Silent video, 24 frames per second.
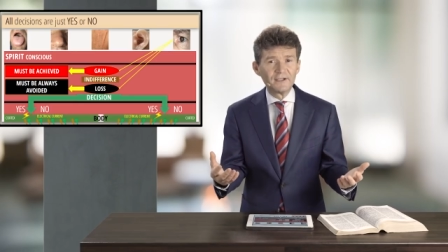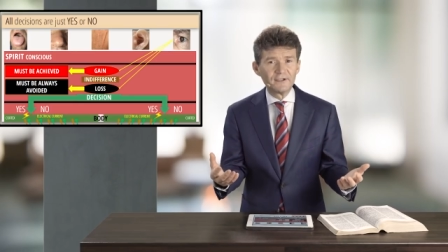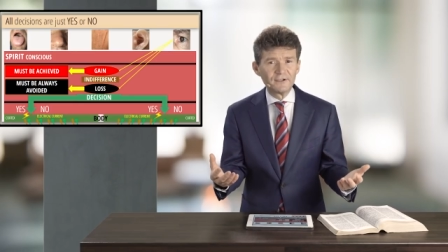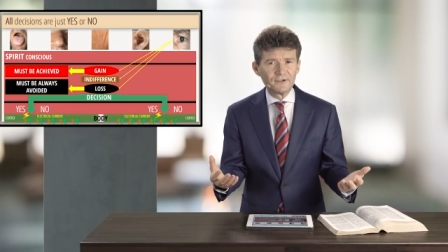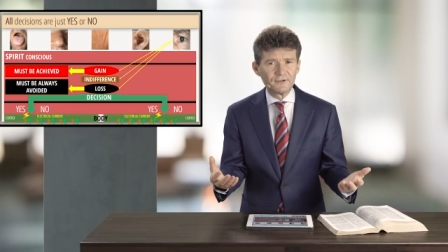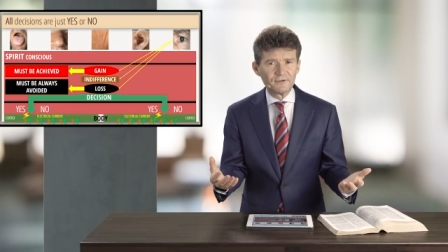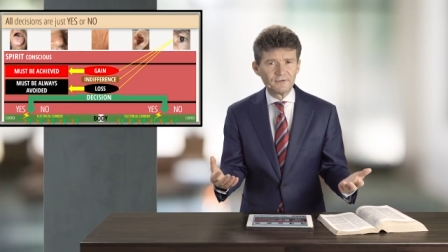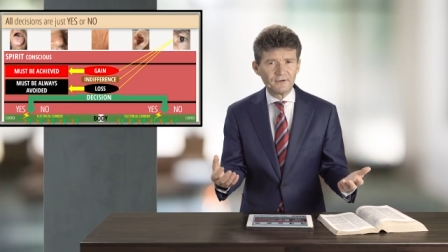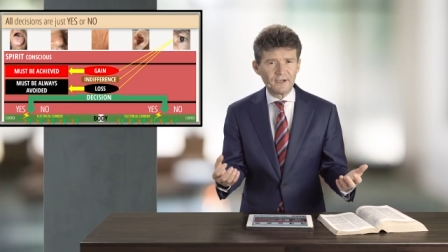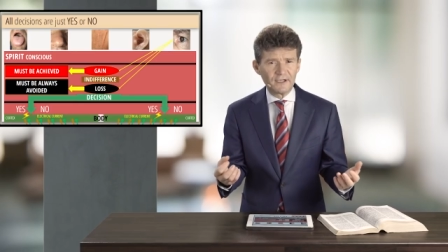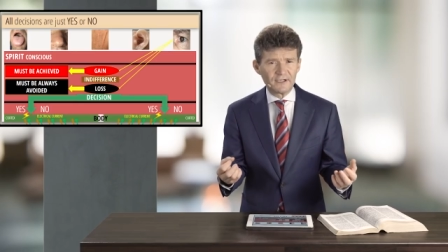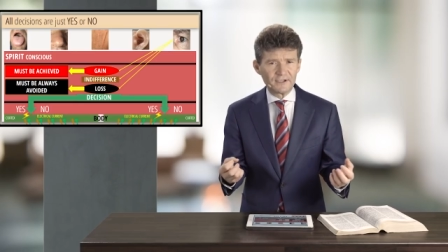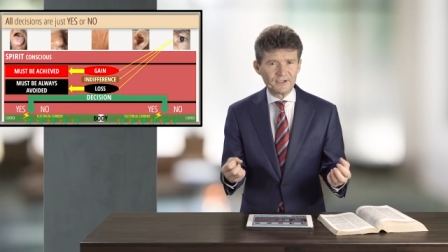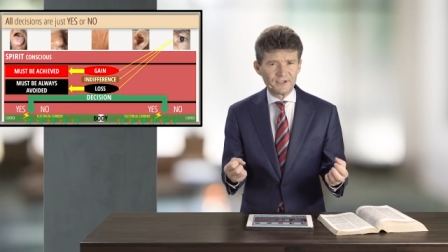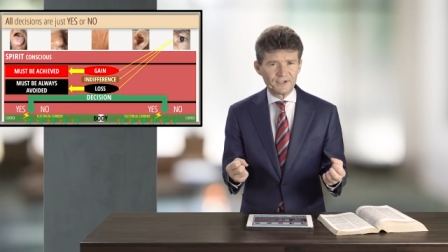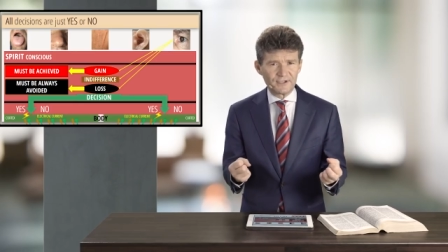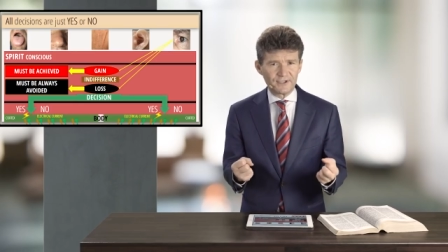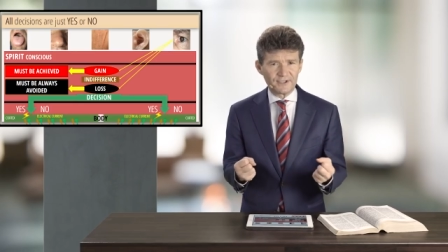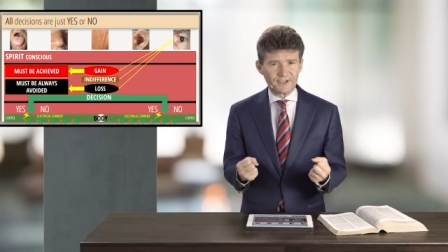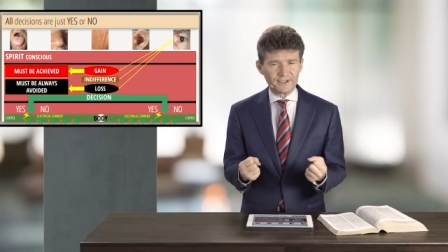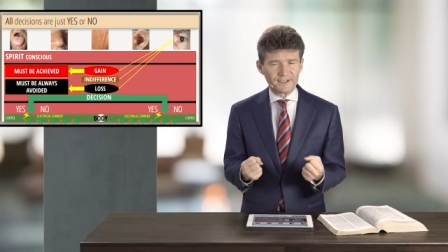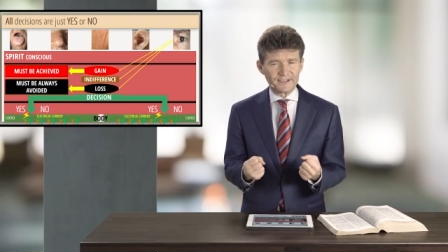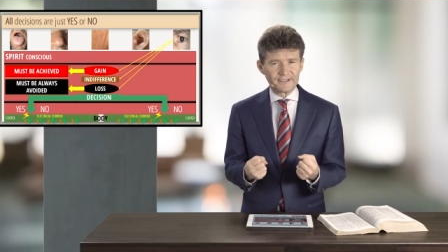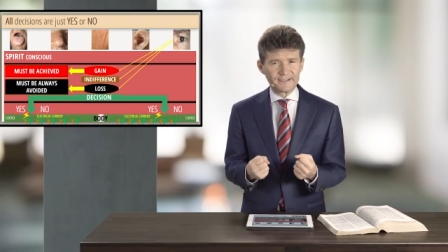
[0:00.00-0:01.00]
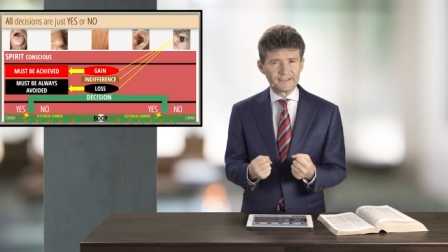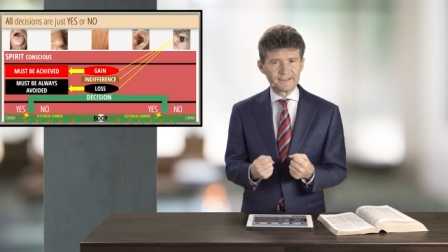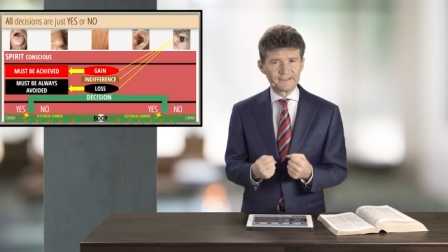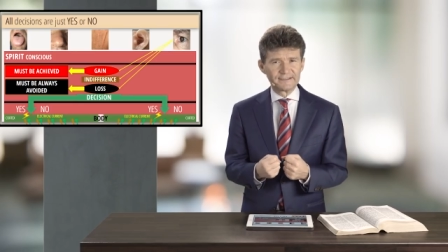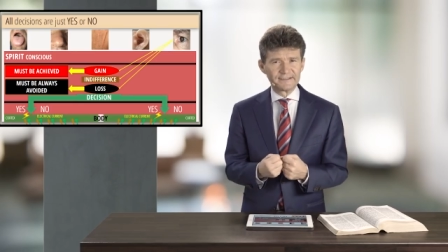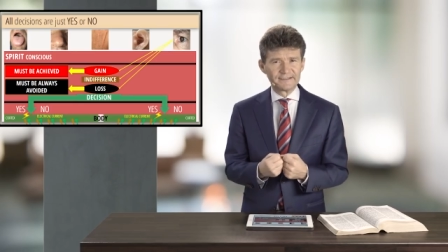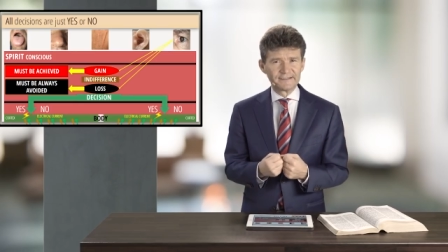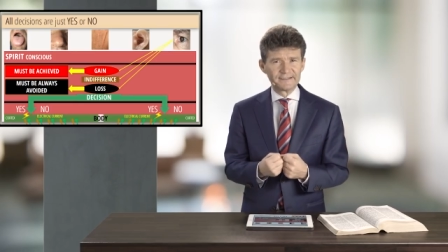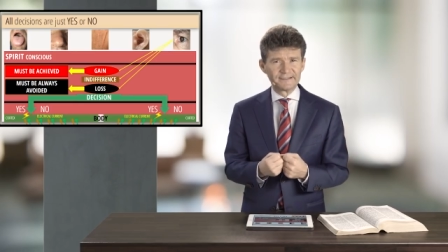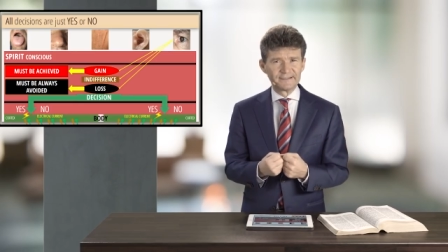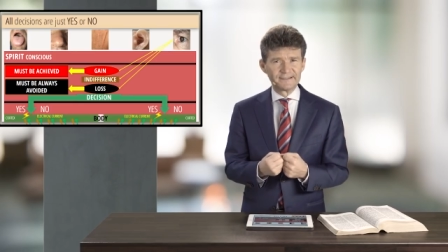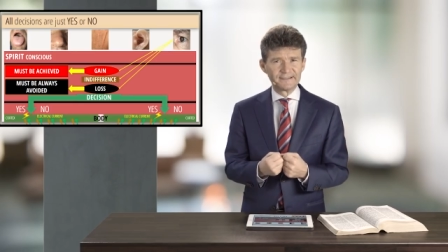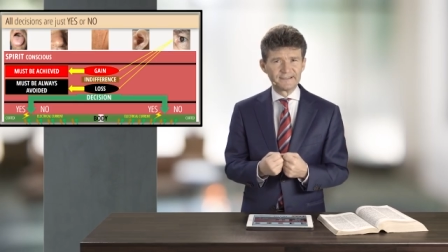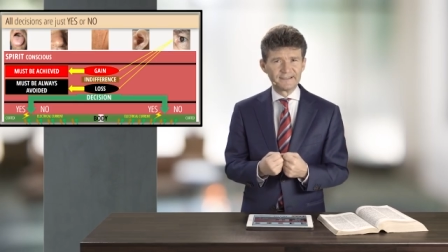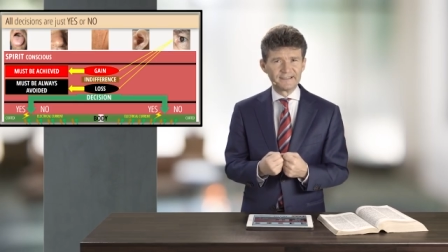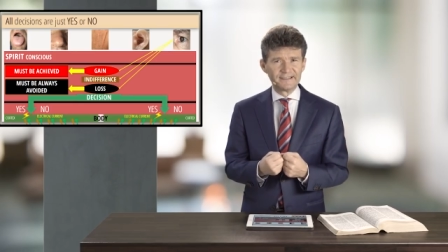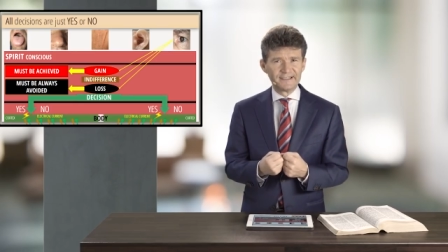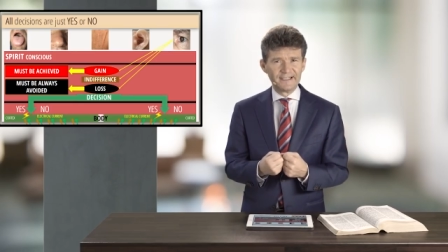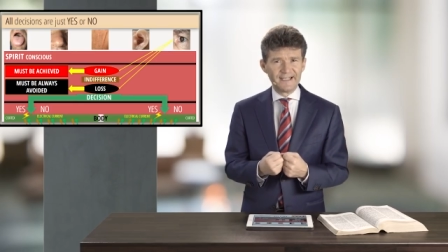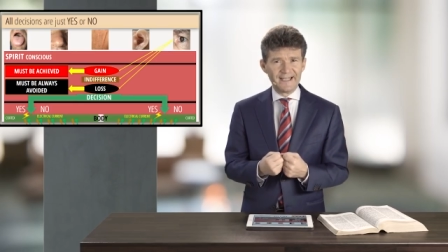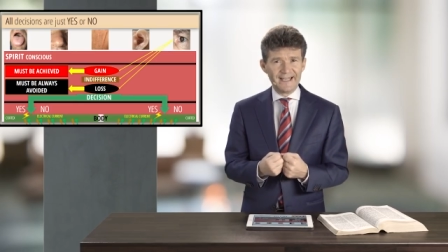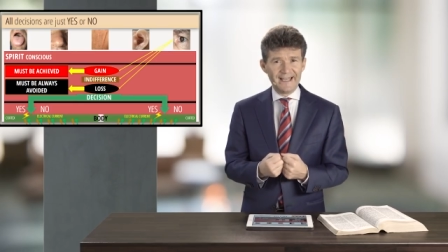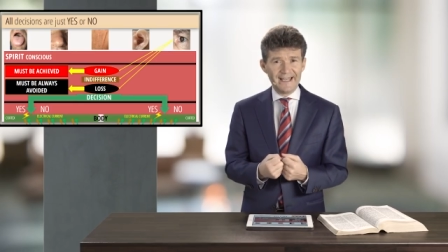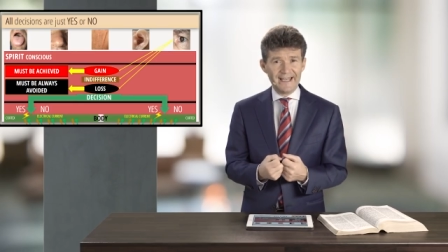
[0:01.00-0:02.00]
treasure.
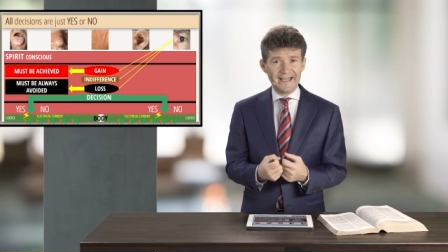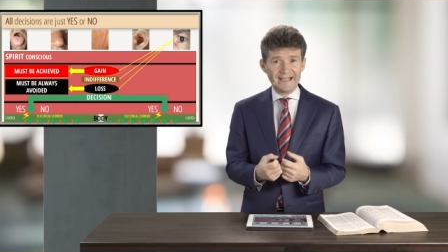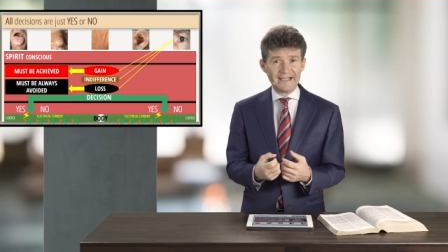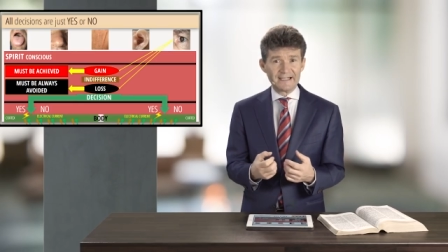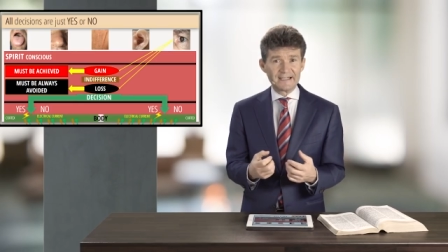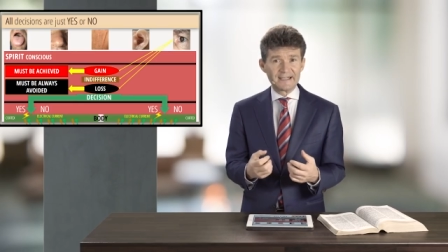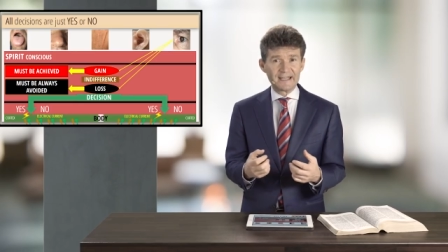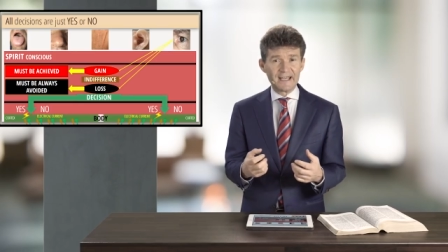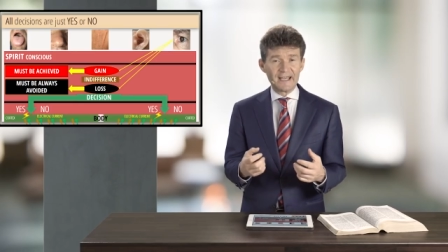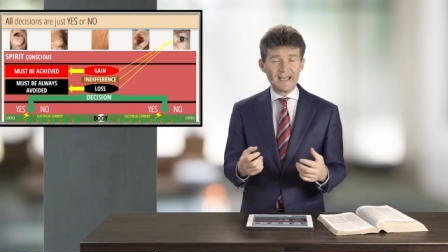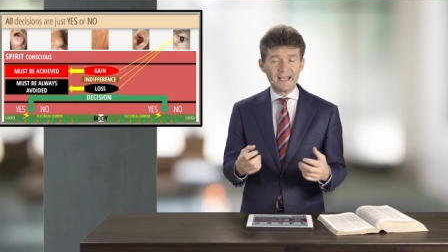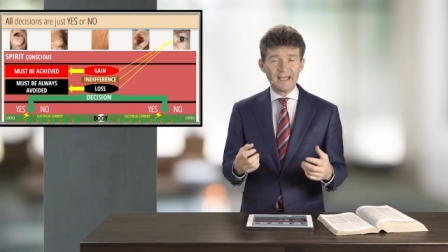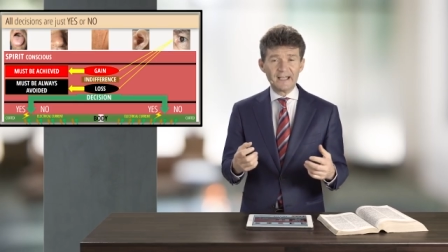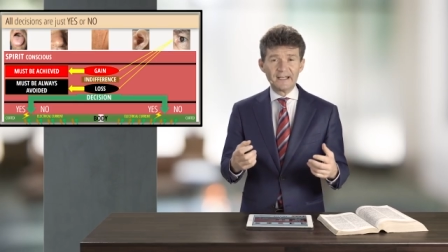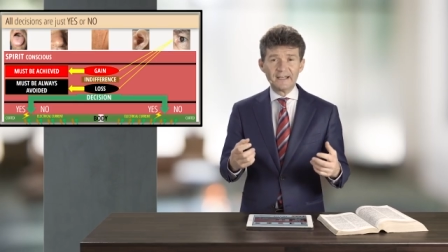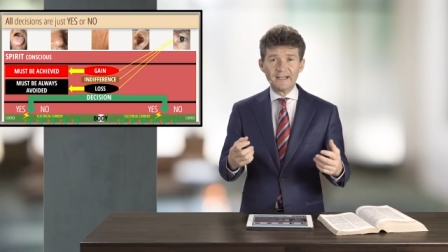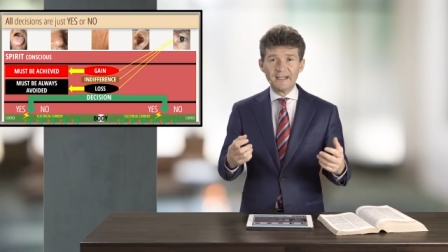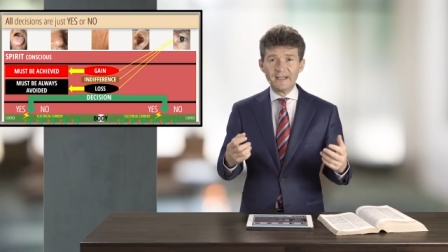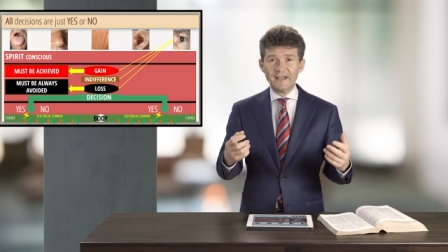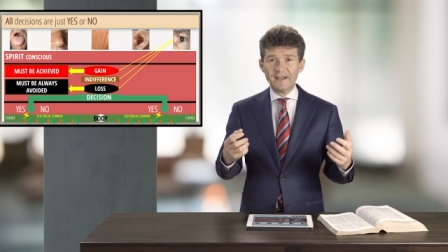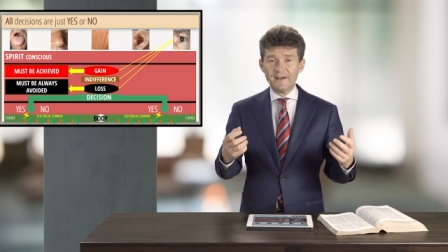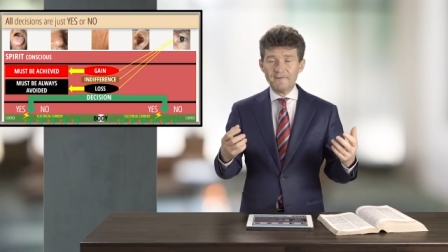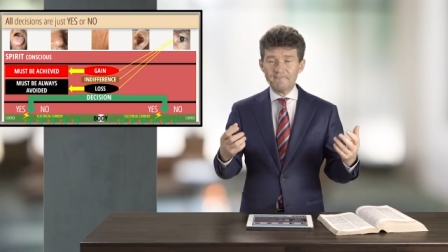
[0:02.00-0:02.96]
And he said,